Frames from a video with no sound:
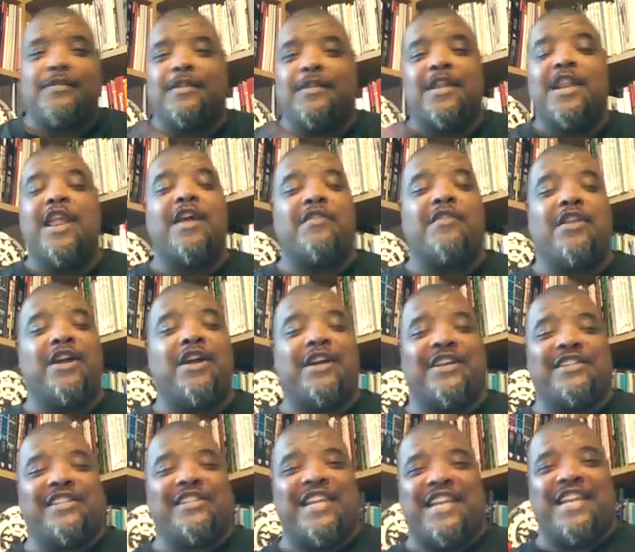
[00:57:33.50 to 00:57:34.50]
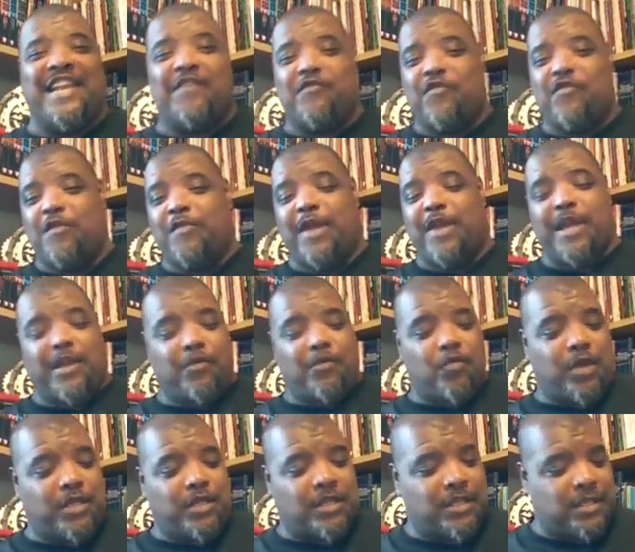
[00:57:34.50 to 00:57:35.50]
never, like I said, never repeated
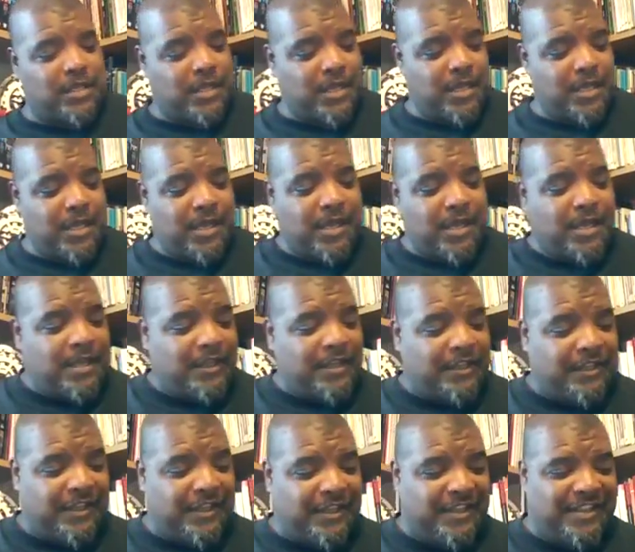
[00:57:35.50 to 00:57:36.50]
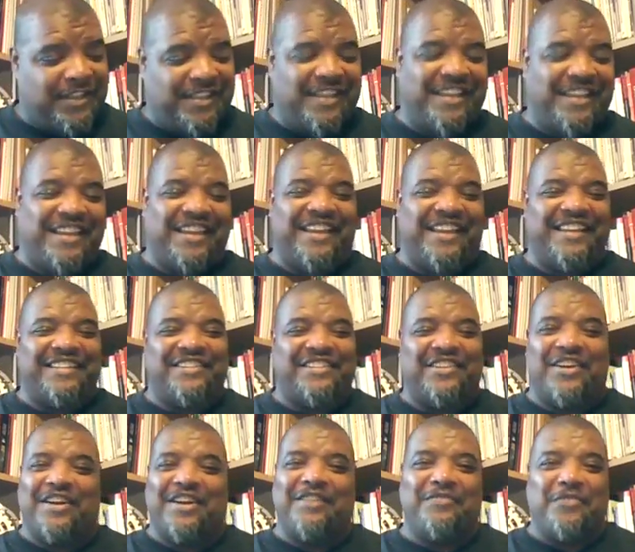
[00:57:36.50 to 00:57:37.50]
once. So
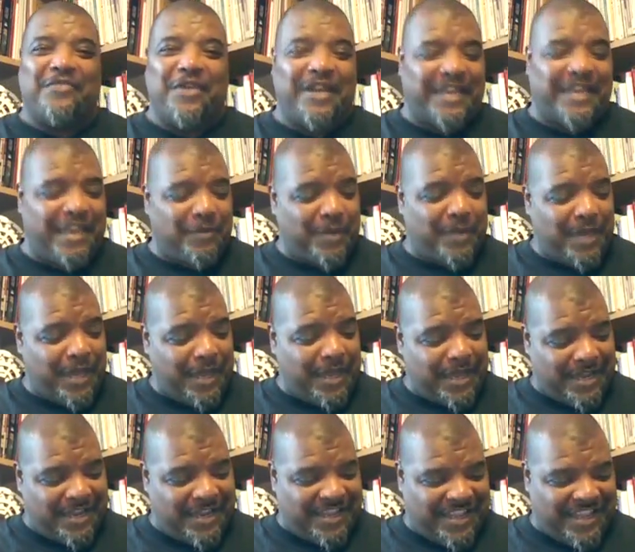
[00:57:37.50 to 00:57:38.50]
I thought I'd keep it going.